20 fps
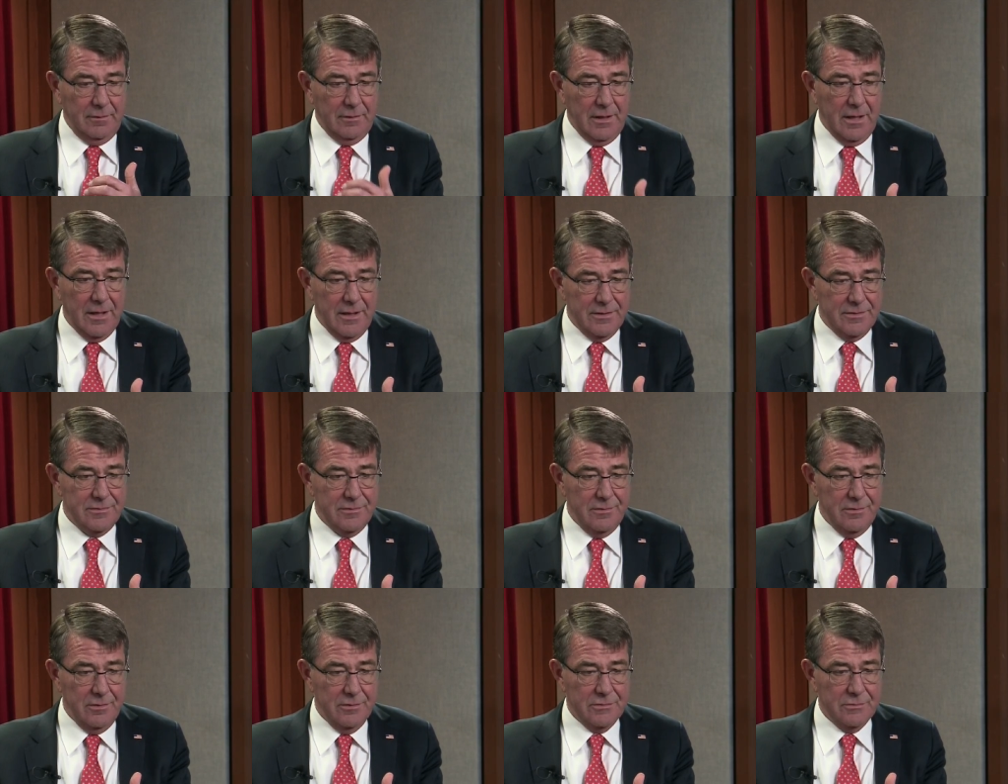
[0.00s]

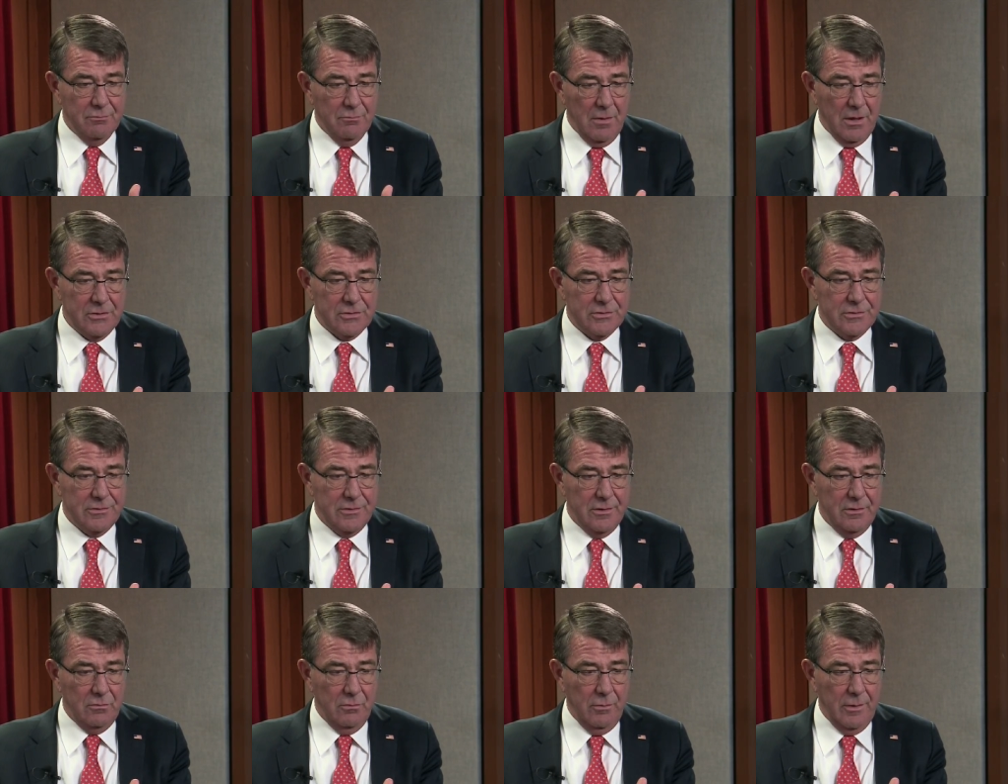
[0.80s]
case, there's
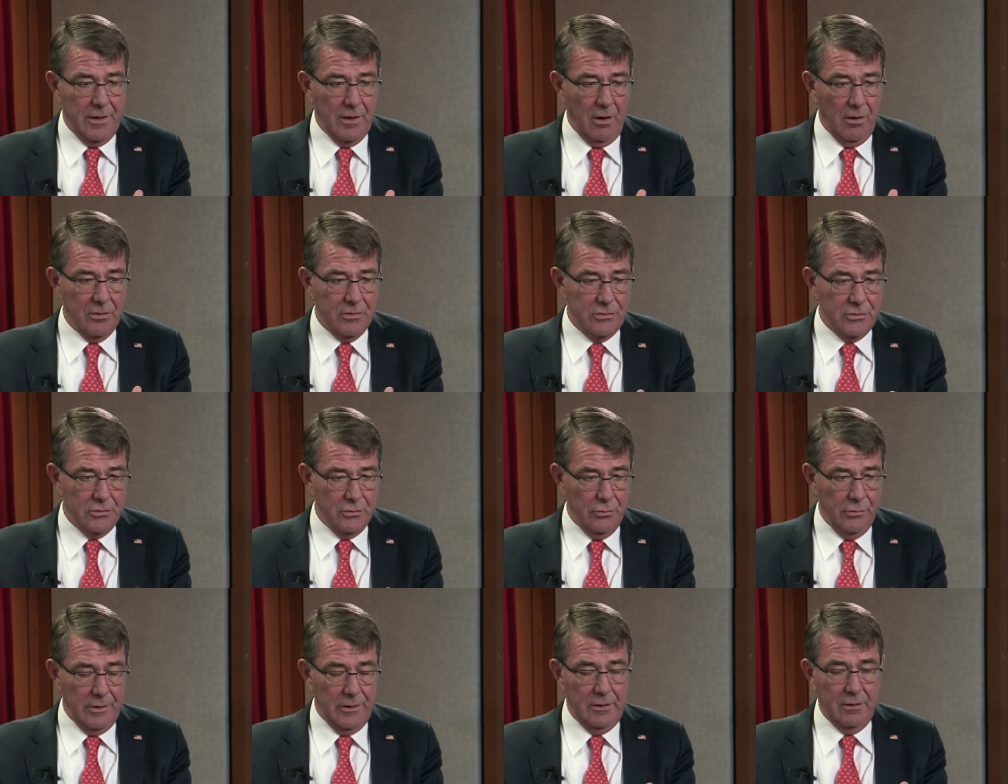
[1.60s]
much that we are
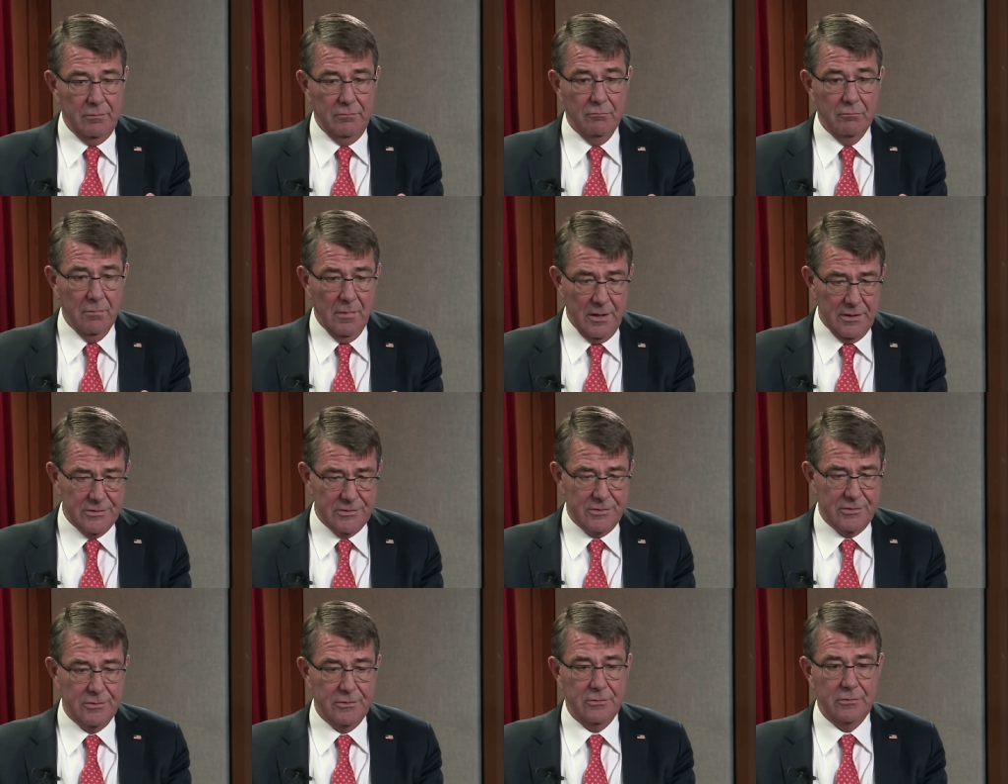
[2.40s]
doing,
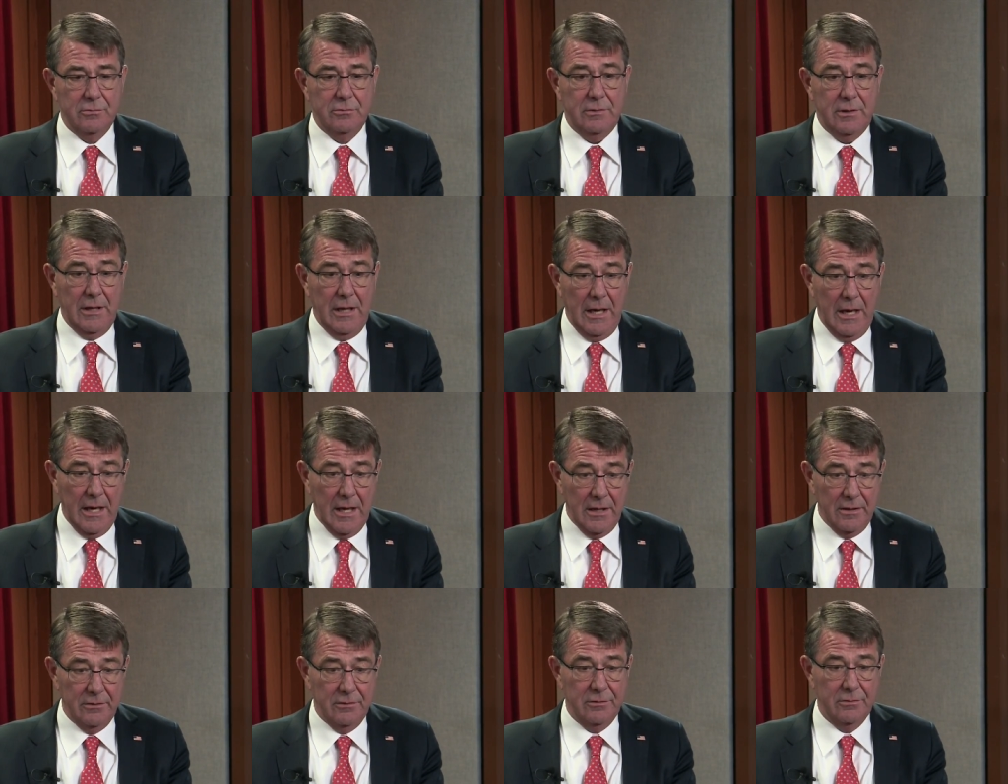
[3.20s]
must do,
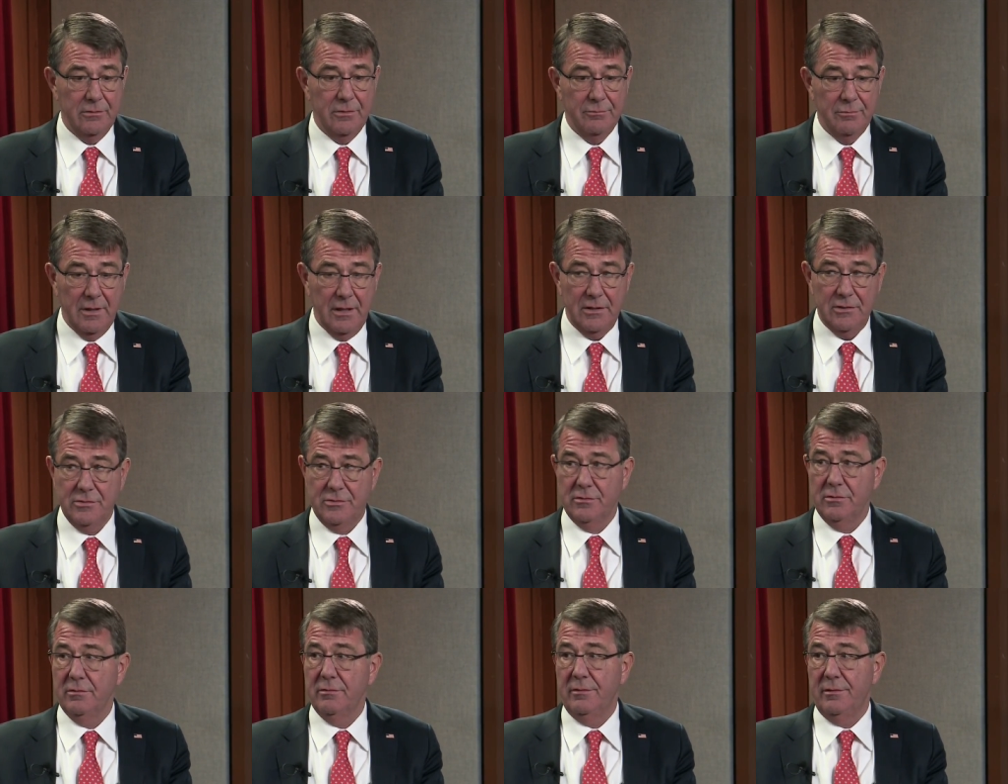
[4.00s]
can do to make
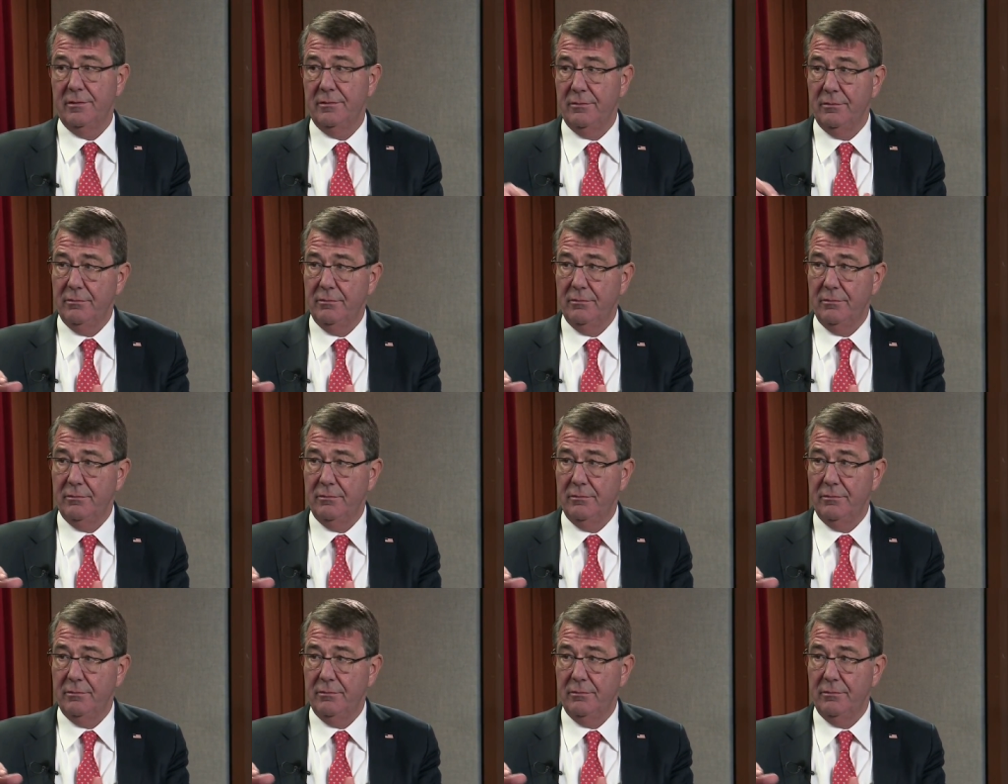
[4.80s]
sure